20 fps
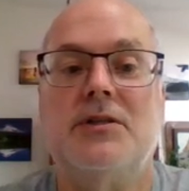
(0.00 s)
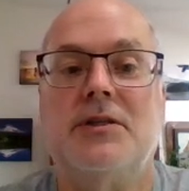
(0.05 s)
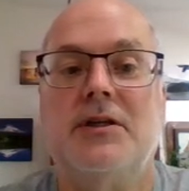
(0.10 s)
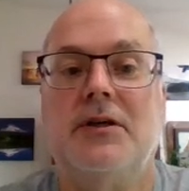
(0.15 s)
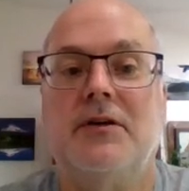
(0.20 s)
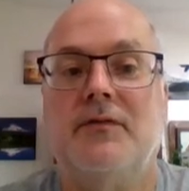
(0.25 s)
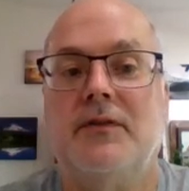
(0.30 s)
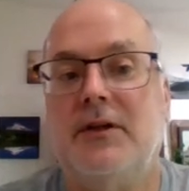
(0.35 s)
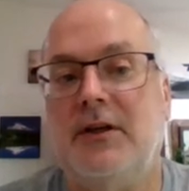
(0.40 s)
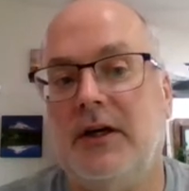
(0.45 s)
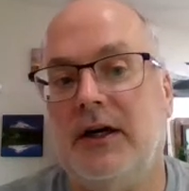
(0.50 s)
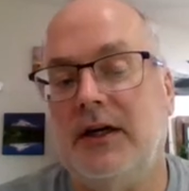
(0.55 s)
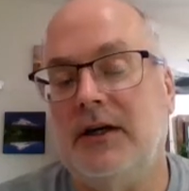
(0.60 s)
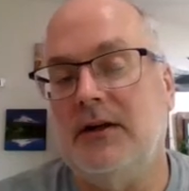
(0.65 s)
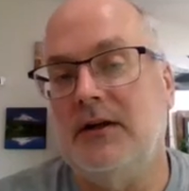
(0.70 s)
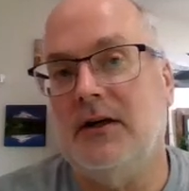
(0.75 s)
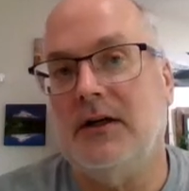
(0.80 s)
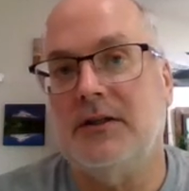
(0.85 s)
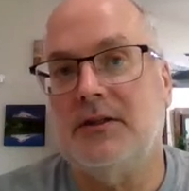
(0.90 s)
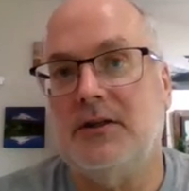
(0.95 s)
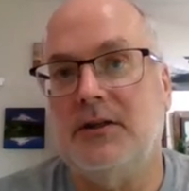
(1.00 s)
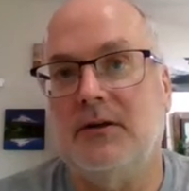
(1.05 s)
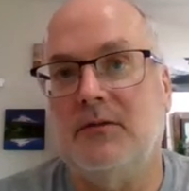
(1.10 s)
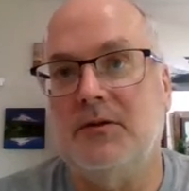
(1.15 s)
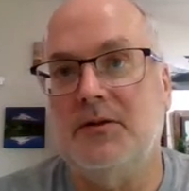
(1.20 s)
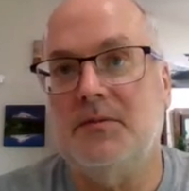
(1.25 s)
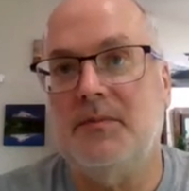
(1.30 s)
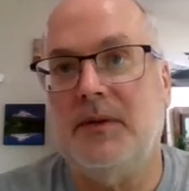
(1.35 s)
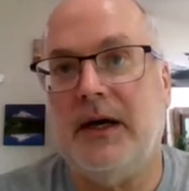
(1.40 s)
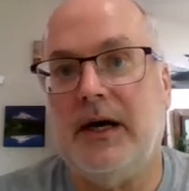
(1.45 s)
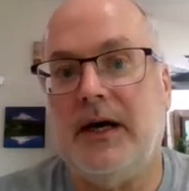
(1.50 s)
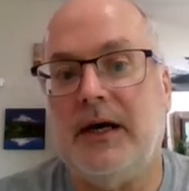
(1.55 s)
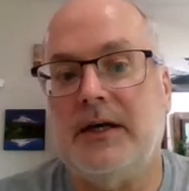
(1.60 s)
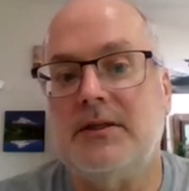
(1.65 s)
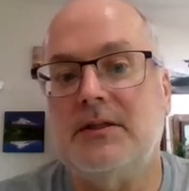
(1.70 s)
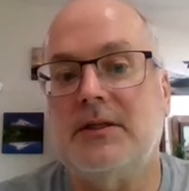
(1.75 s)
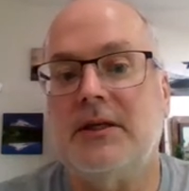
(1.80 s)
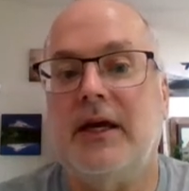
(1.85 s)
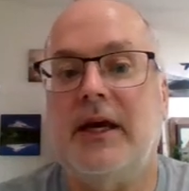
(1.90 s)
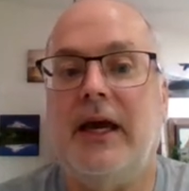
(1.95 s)
see if the diagnostic was
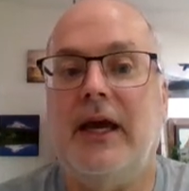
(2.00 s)
passed